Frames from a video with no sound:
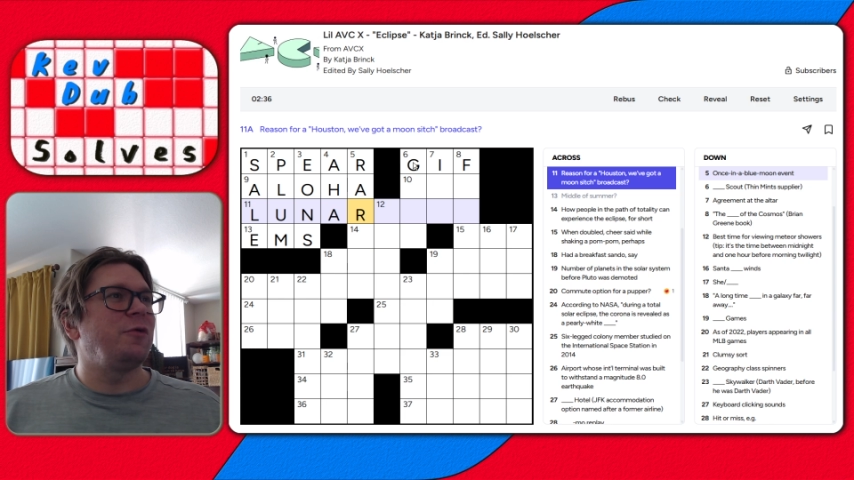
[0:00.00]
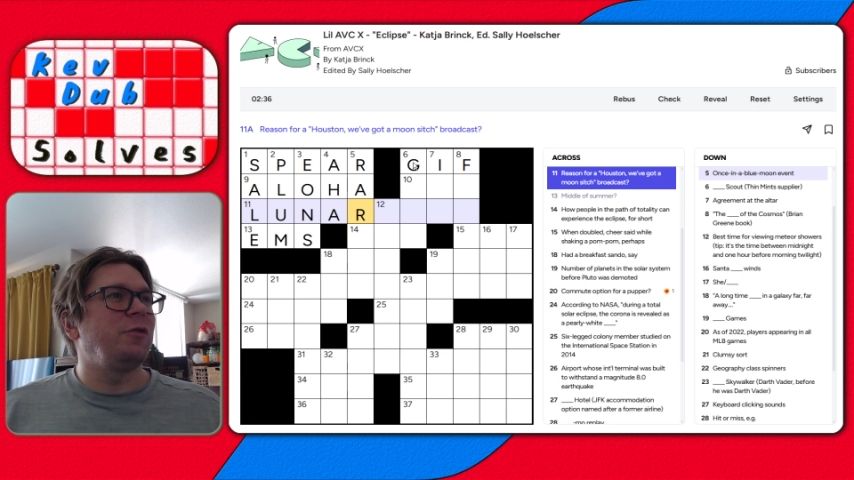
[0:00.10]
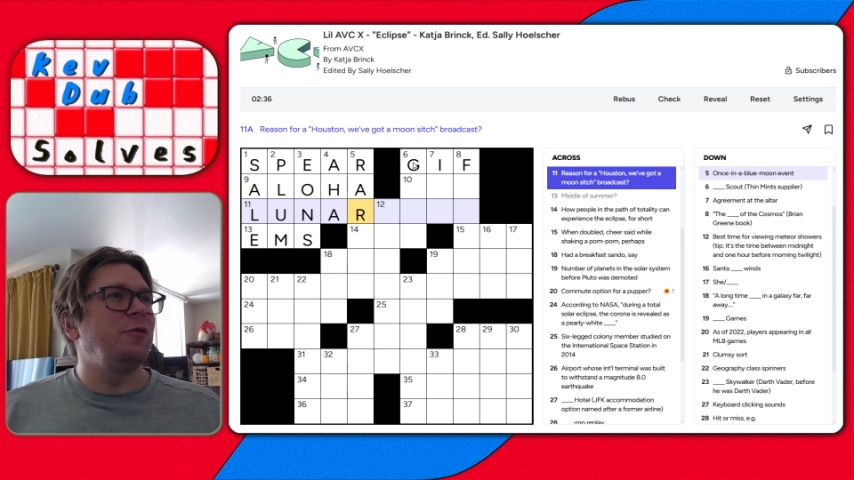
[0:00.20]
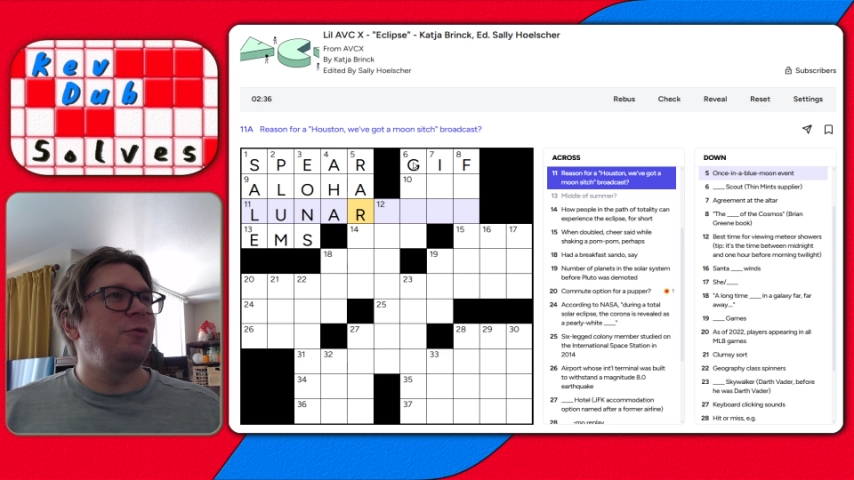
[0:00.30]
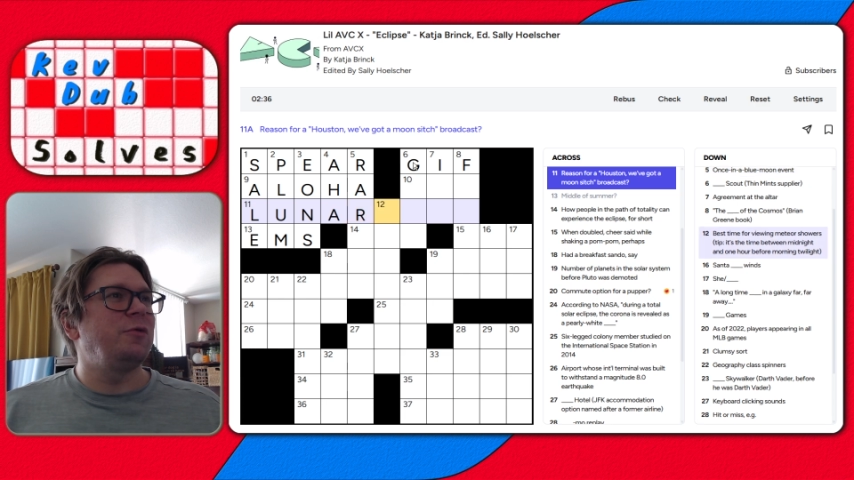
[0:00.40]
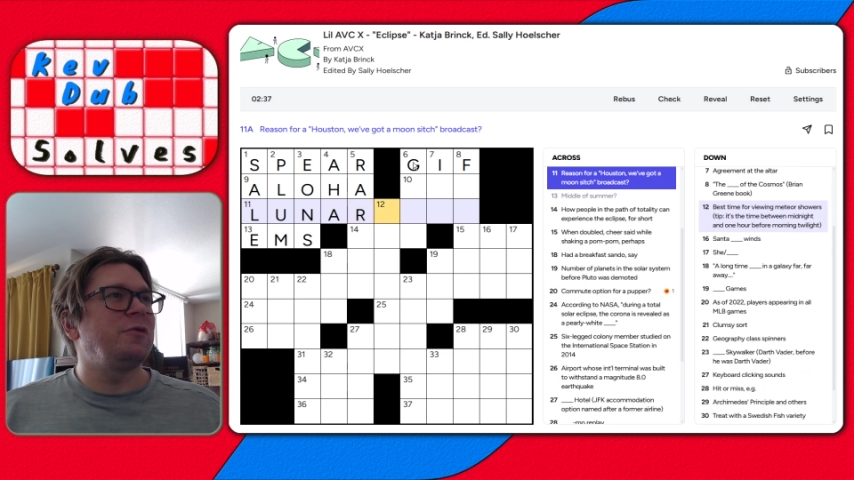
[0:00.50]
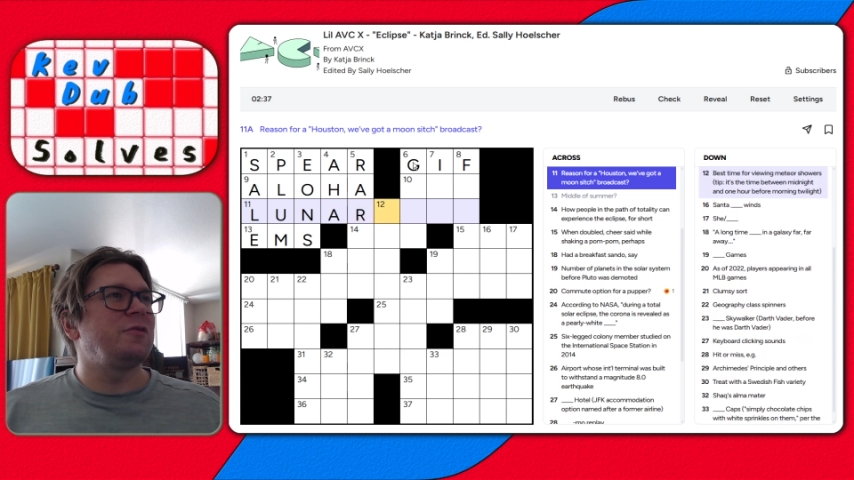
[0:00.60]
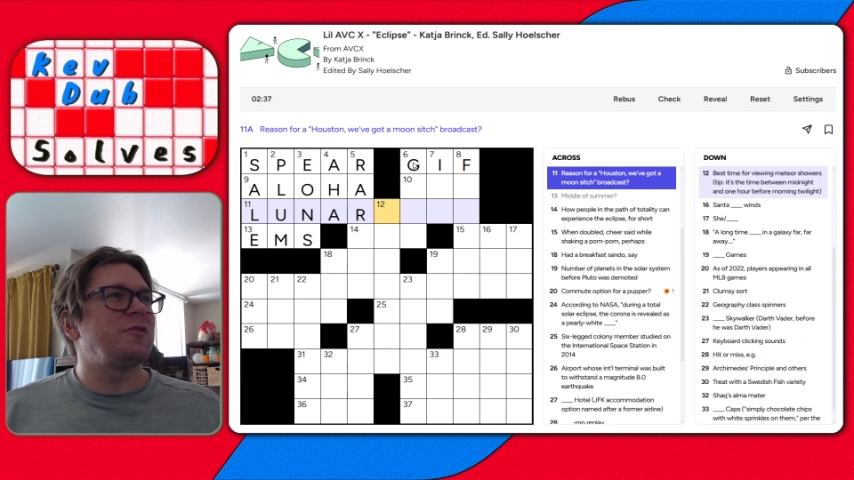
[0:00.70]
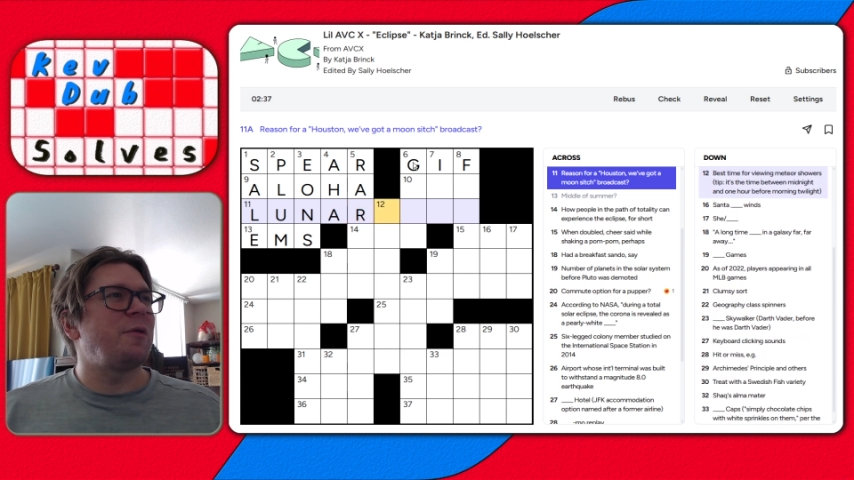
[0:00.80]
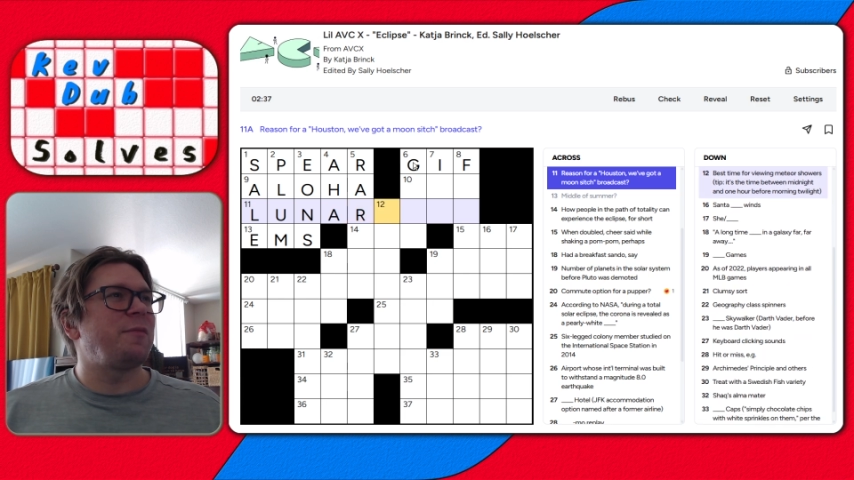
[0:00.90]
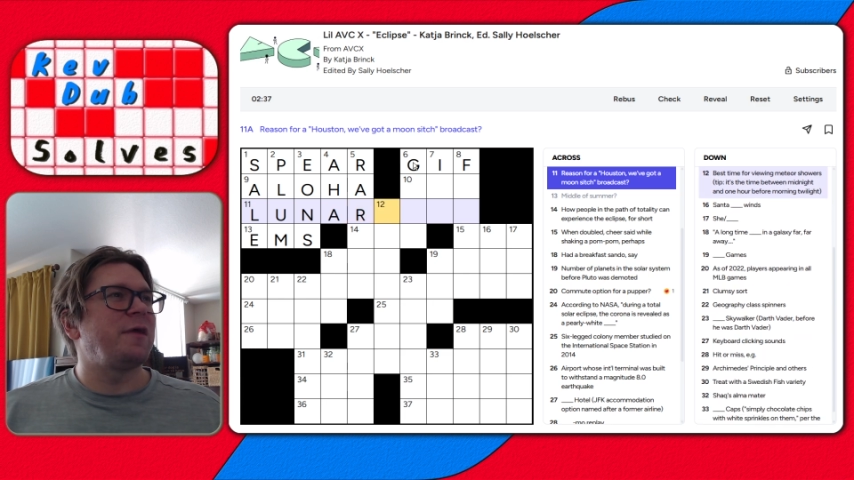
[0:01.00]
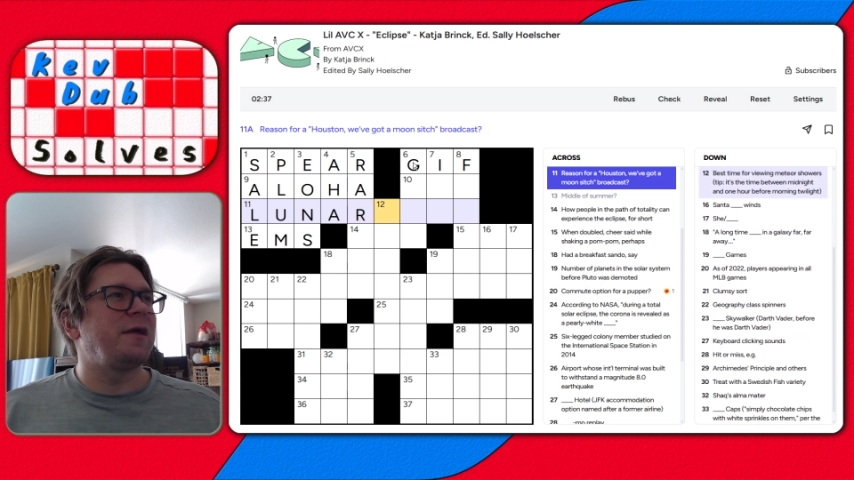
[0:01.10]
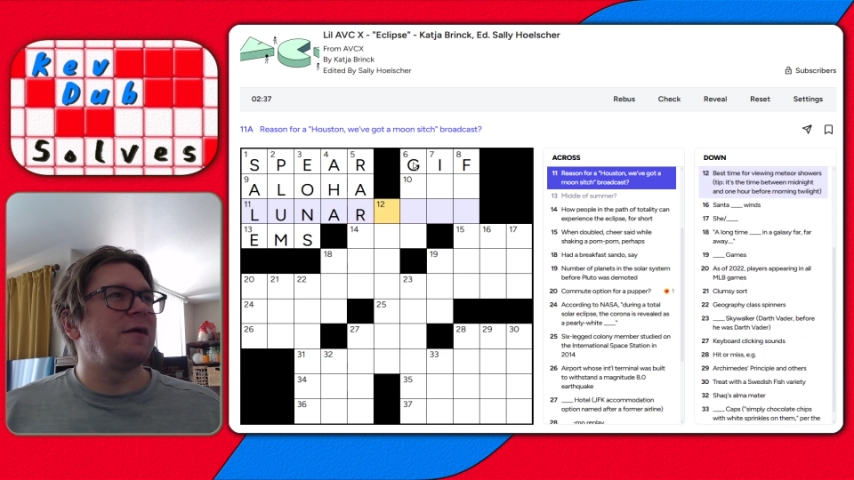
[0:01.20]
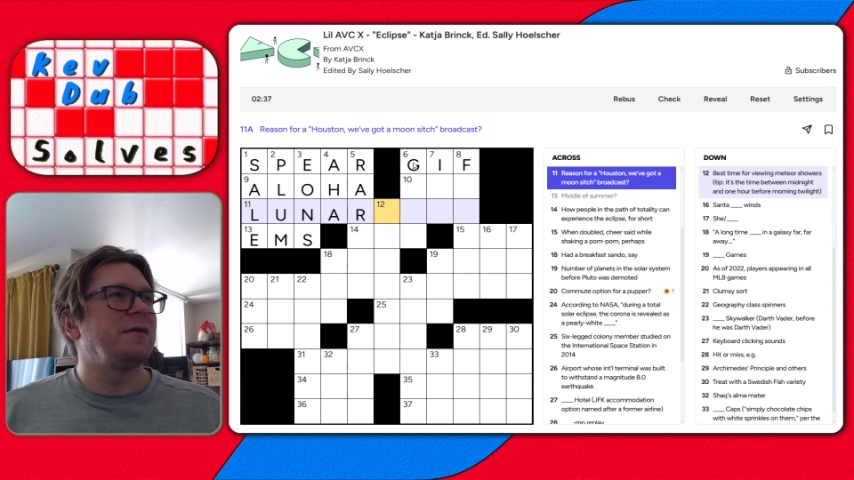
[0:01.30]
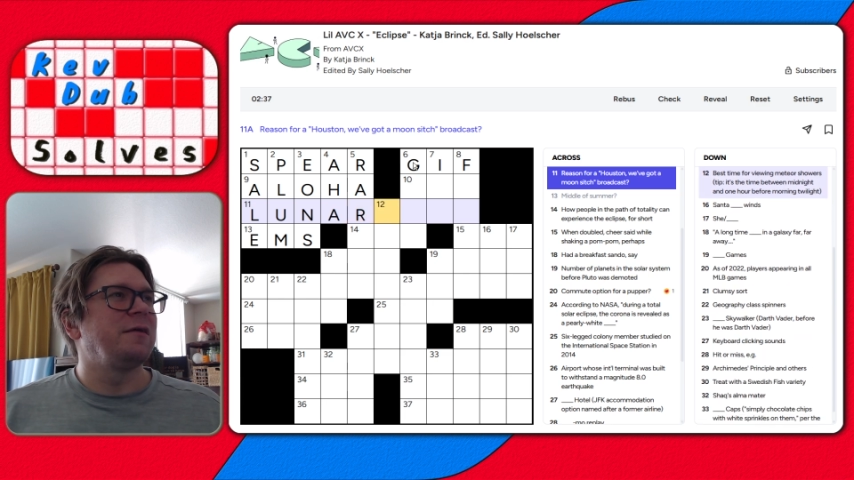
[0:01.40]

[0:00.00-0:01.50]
lunar something.